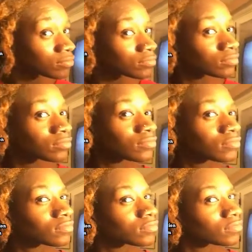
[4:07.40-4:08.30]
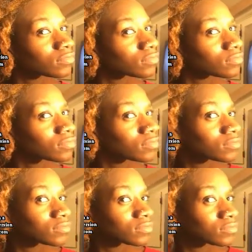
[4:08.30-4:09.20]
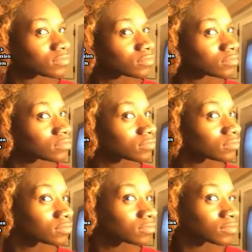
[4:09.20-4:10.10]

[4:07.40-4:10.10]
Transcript: (no one is talking)